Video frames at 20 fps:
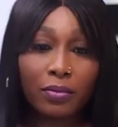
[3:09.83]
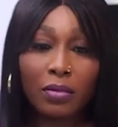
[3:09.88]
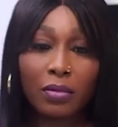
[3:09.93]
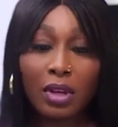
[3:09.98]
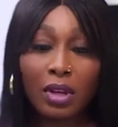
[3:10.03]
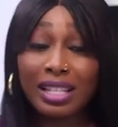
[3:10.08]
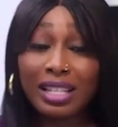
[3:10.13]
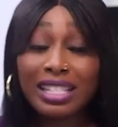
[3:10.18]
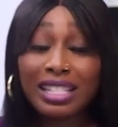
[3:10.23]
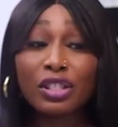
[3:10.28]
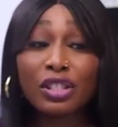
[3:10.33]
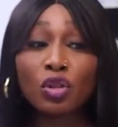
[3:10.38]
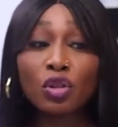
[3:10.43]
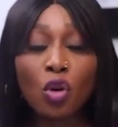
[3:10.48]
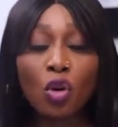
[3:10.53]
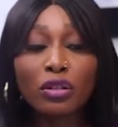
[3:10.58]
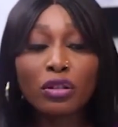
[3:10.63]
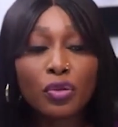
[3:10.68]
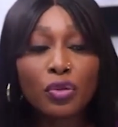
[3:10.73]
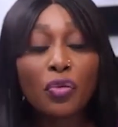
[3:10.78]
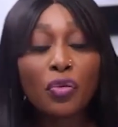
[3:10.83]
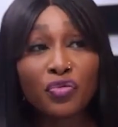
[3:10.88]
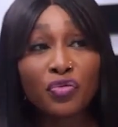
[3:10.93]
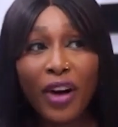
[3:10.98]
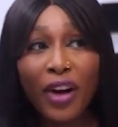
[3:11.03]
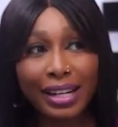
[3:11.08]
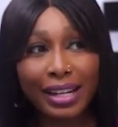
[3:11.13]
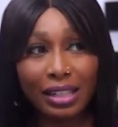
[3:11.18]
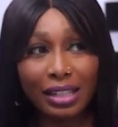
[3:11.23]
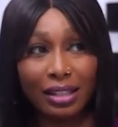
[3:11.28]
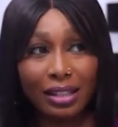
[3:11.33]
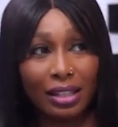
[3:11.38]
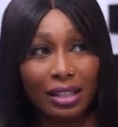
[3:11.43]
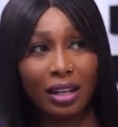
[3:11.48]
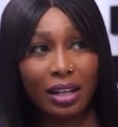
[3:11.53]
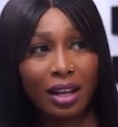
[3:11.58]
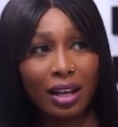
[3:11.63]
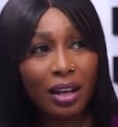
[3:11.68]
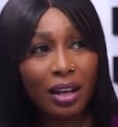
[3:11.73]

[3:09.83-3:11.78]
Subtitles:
Ironsi told her to make it right and not